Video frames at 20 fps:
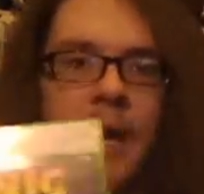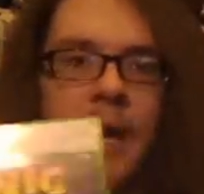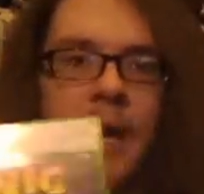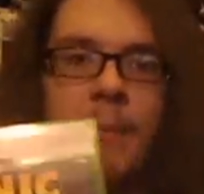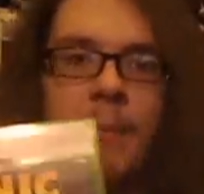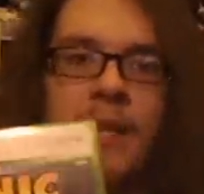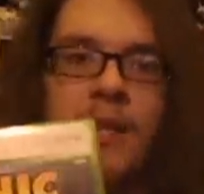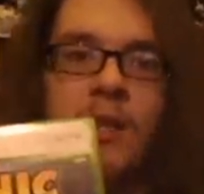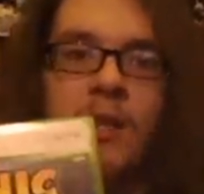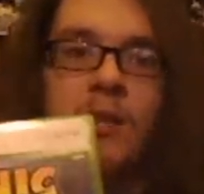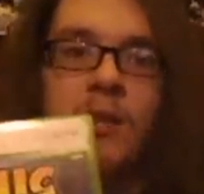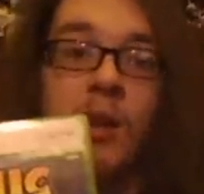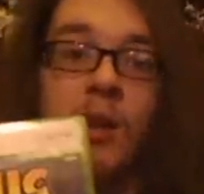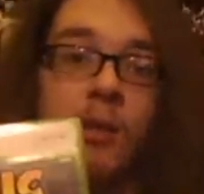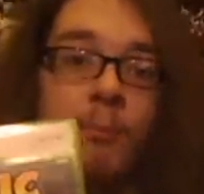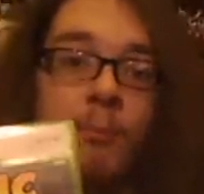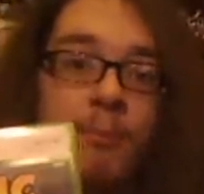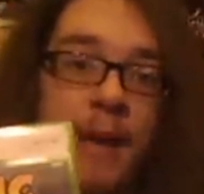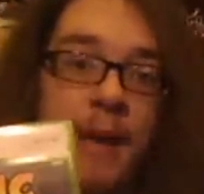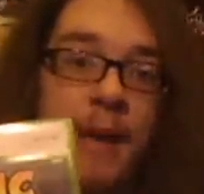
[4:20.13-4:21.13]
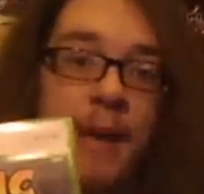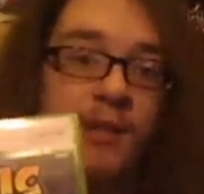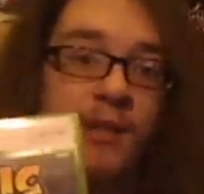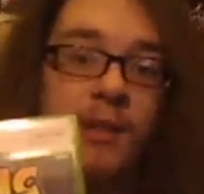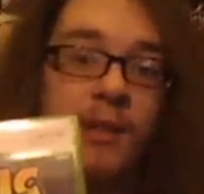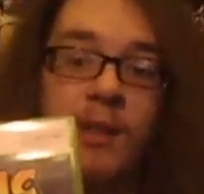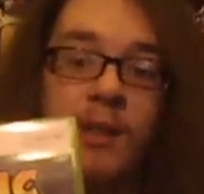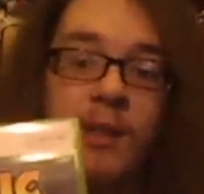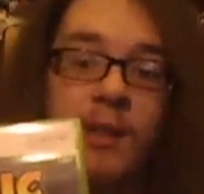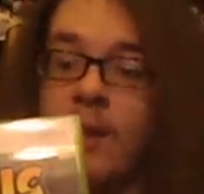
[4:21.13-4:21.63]
my opinion, are the
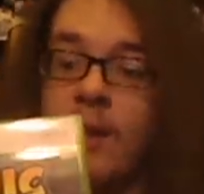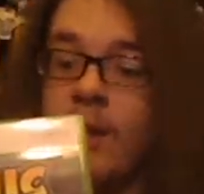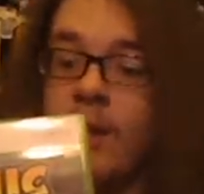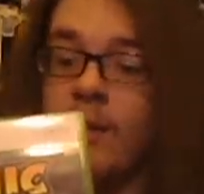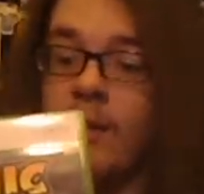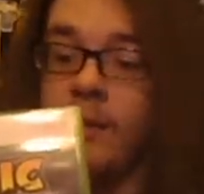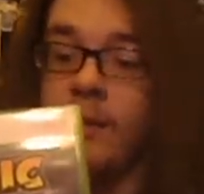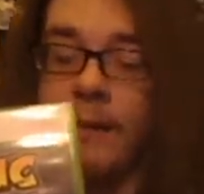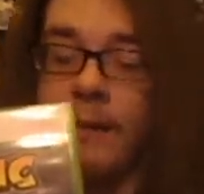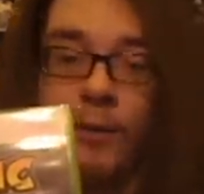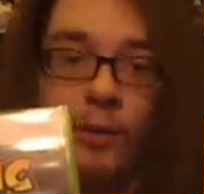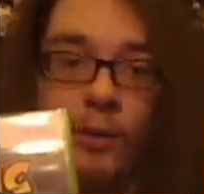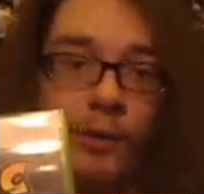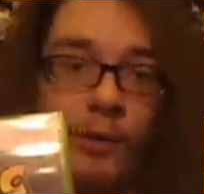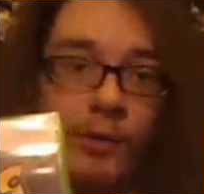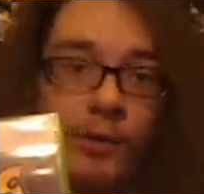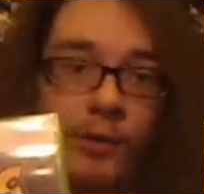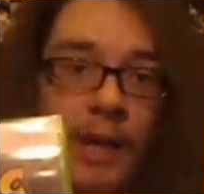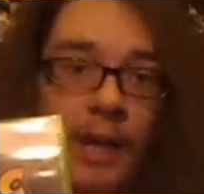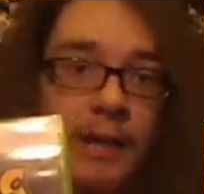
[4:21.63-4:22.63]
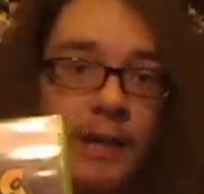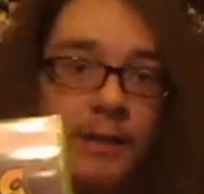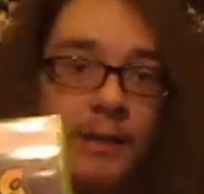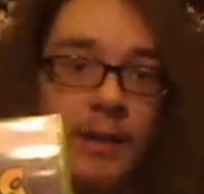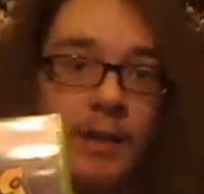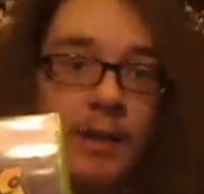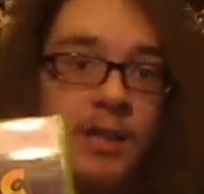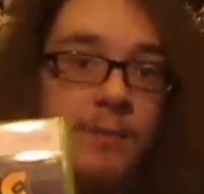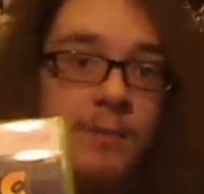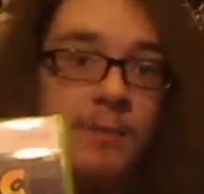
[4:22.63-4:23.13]
best levels
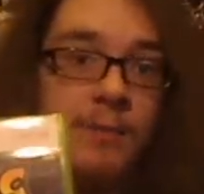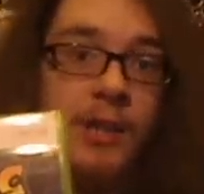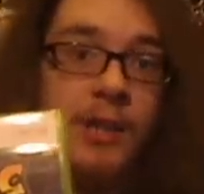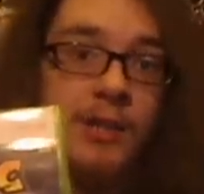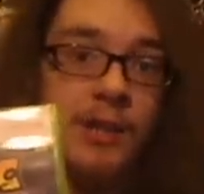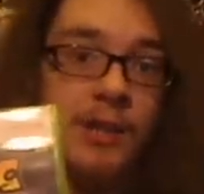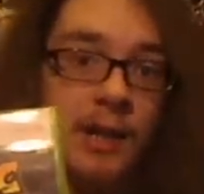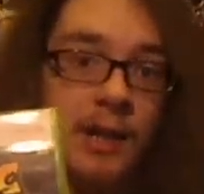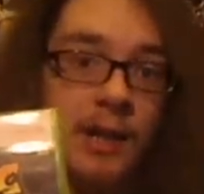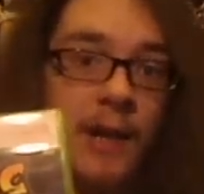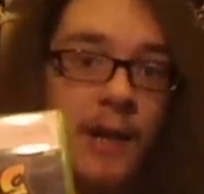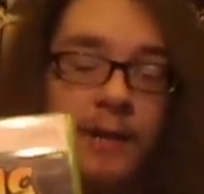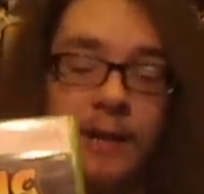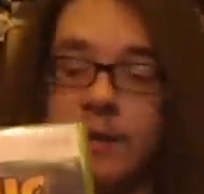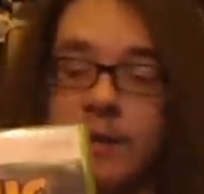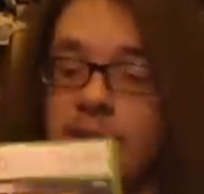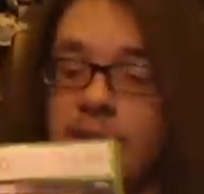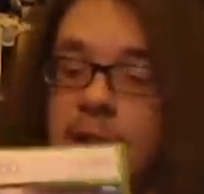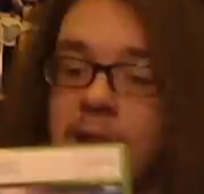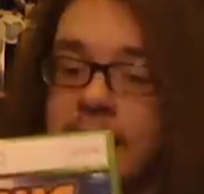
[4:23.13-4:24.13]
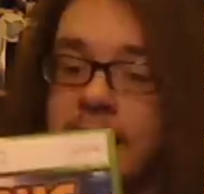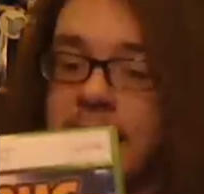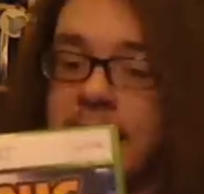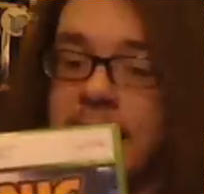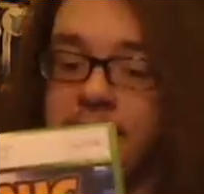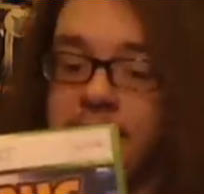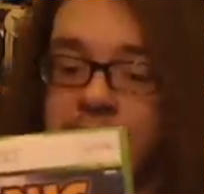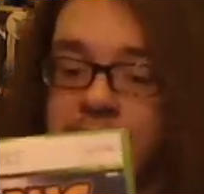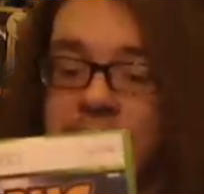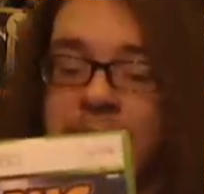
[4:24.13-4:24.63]
and experience that I've had in the Sonic
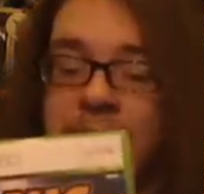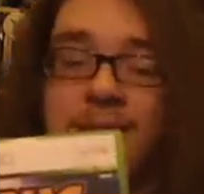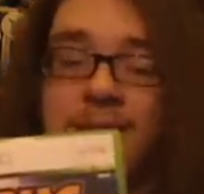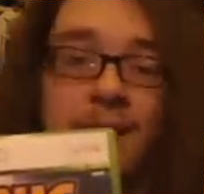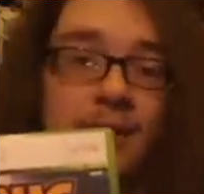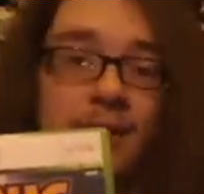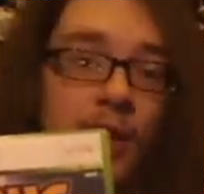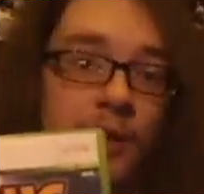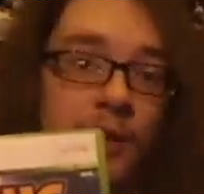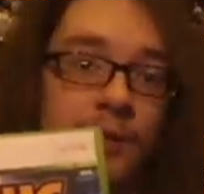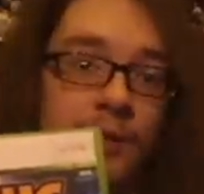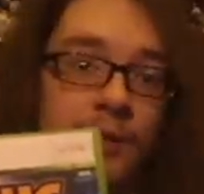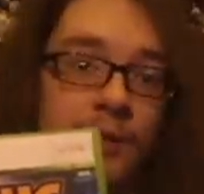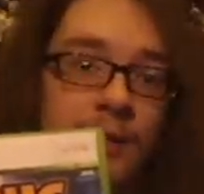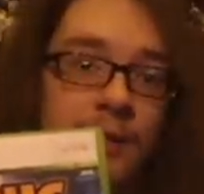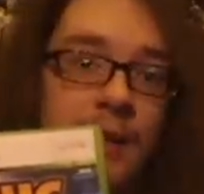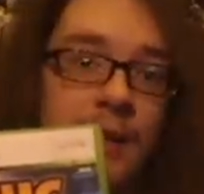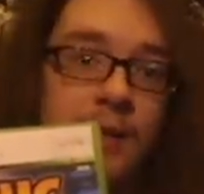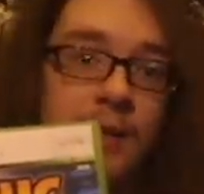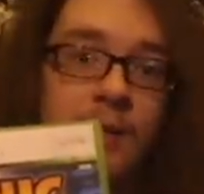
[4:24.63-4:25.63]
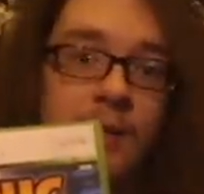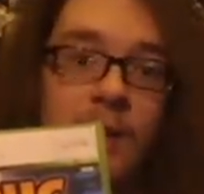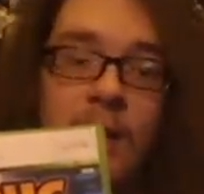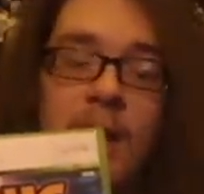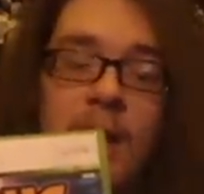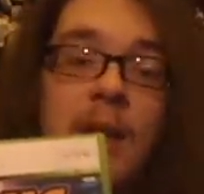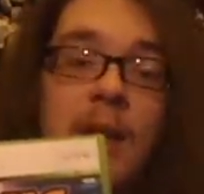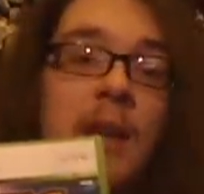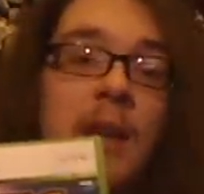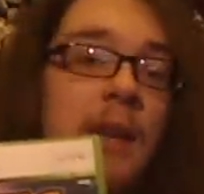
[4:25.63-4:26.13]
games since the Genesis days,
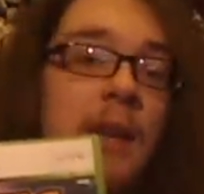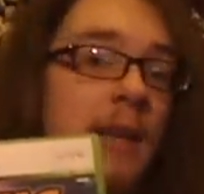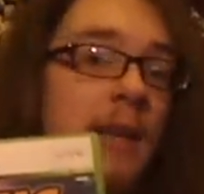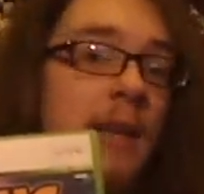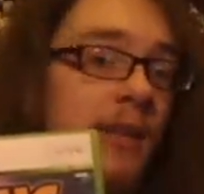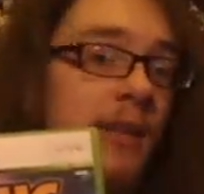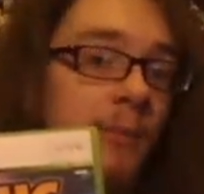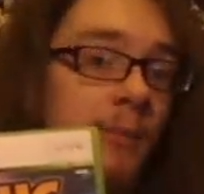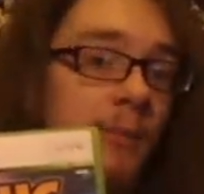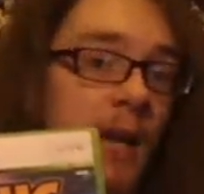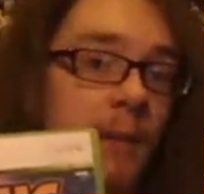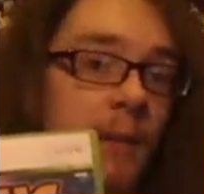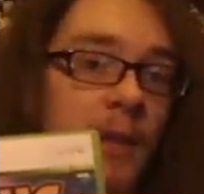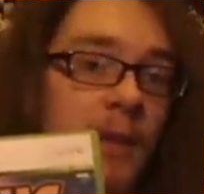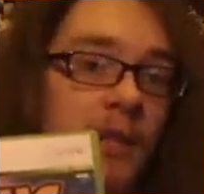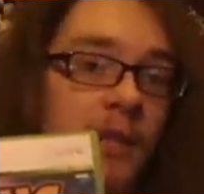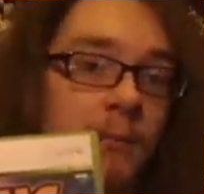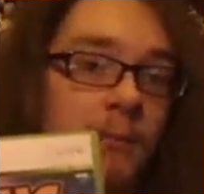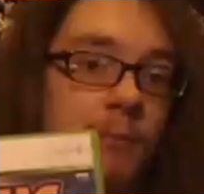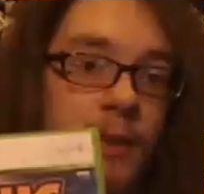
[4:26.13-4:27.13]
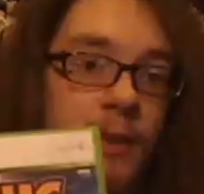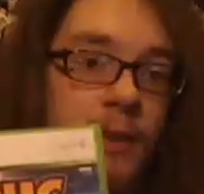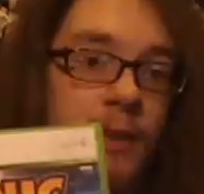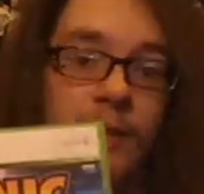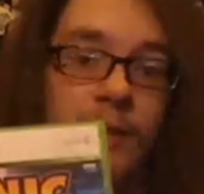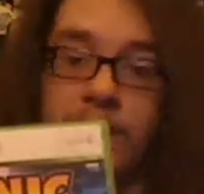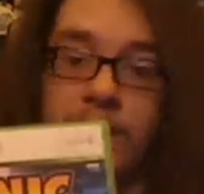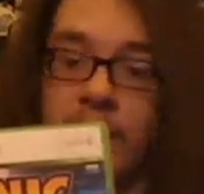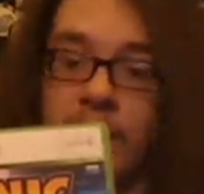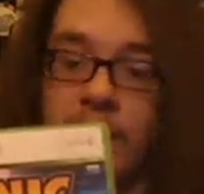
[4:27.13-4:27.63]
it is, in my opinion, better
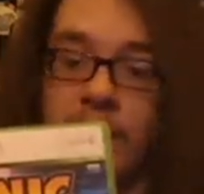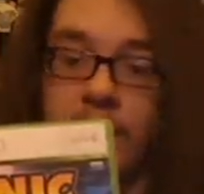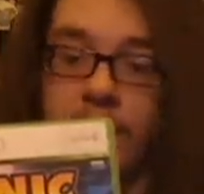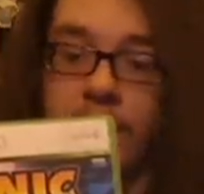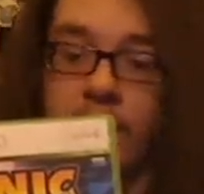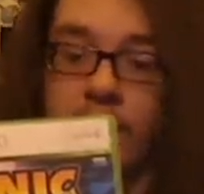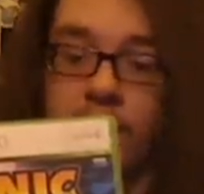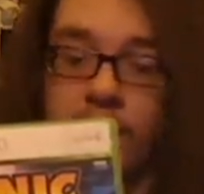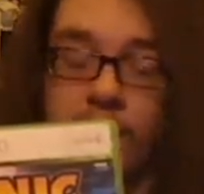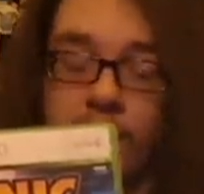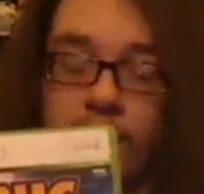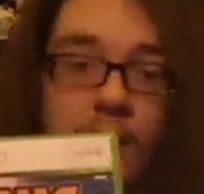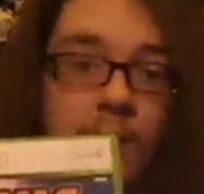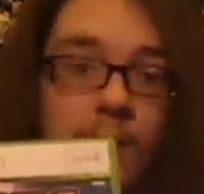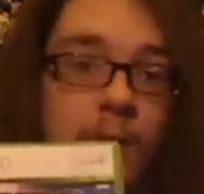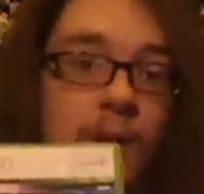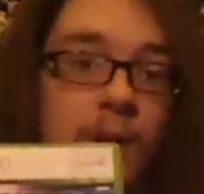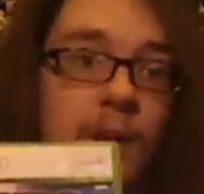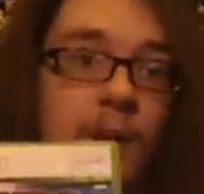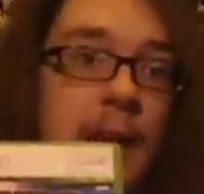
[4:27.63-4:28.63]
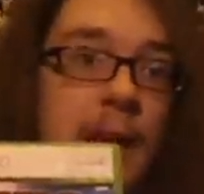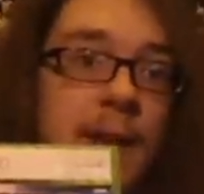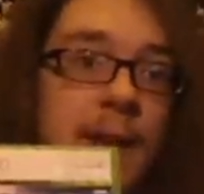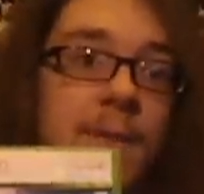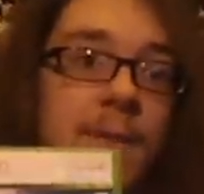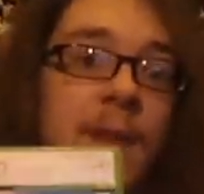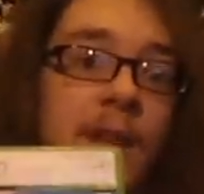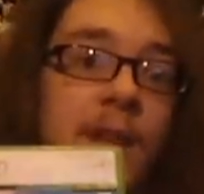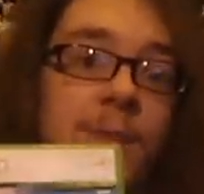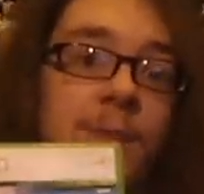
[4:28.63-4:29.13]
than Sonic Adventure. They're really
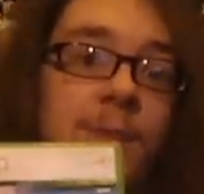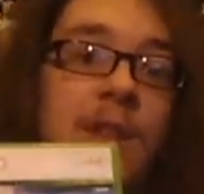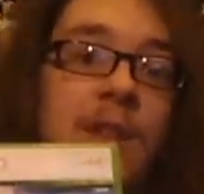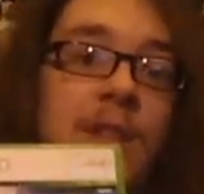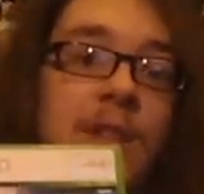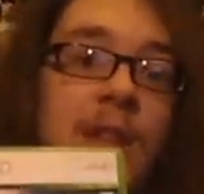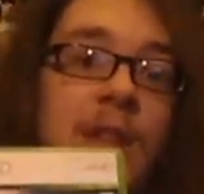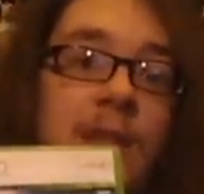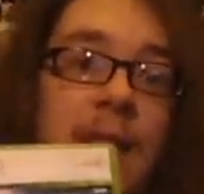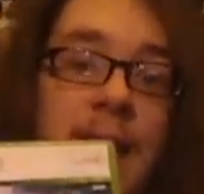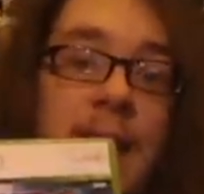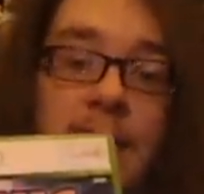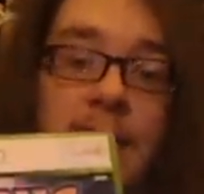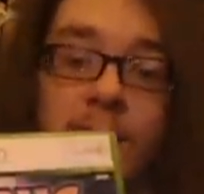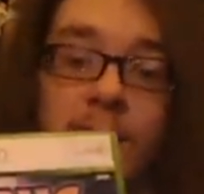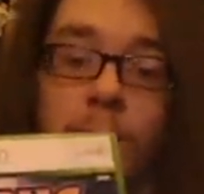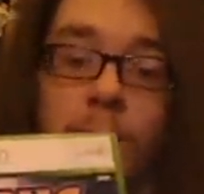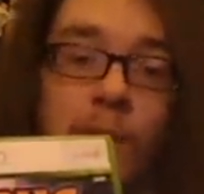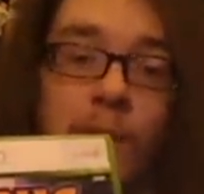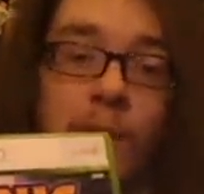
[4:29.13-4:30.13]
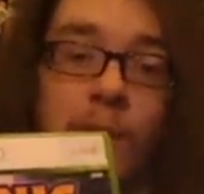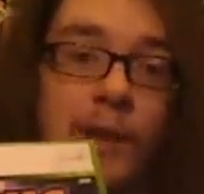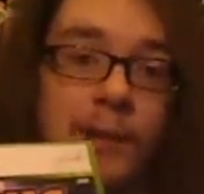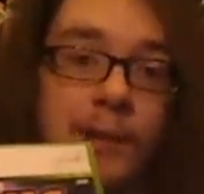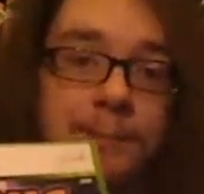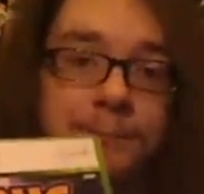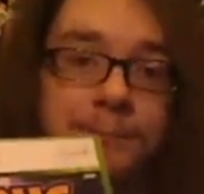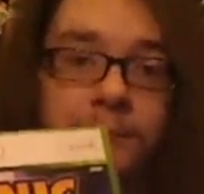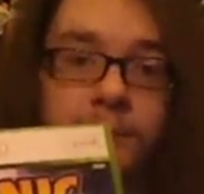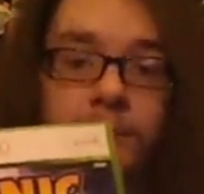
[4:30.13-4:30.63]
that fast-paced and that well
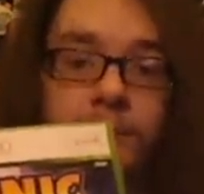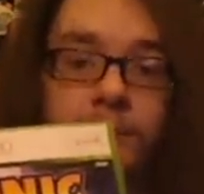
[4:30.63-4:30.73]
done.